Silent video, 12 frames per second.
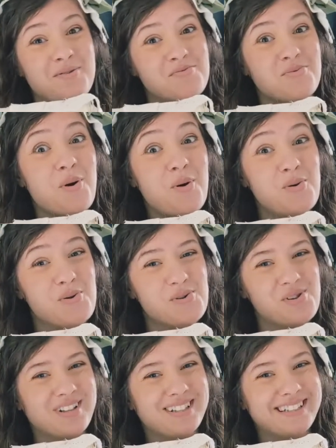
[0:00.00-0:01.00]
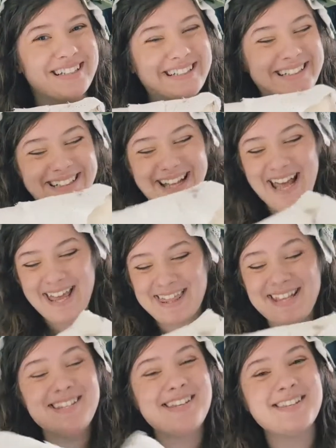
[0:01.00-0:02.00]
the roll.
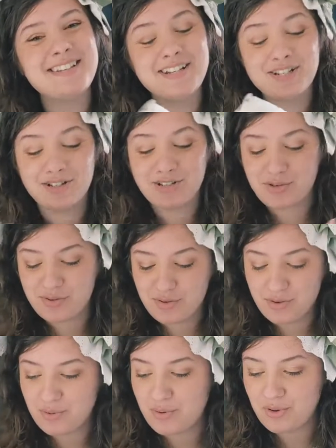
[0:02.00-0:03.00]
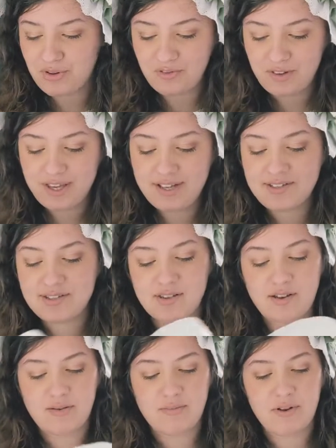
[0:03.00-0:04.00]
This is an industrial roll of lace.
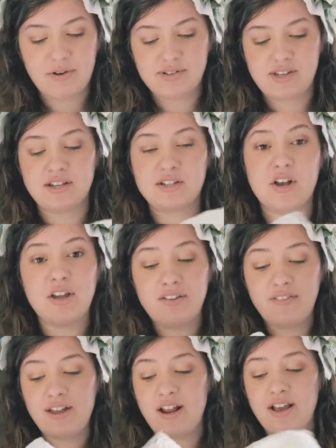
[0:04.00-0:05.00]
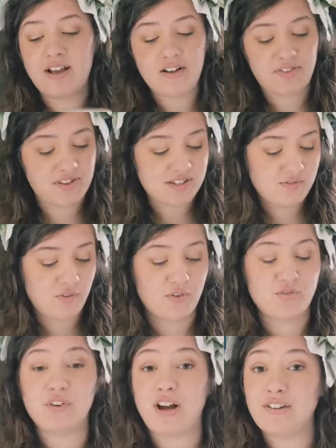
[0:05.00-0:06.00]
There is a ton of it. I got this for
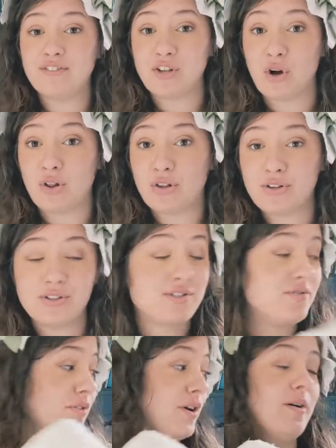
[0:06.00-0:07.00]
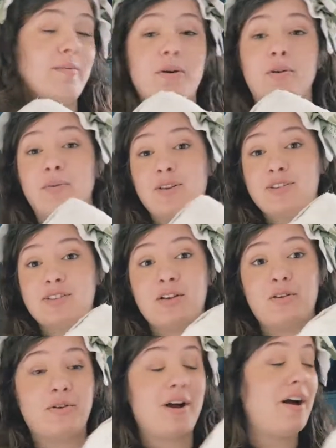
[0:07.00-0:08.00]
$5 from a resale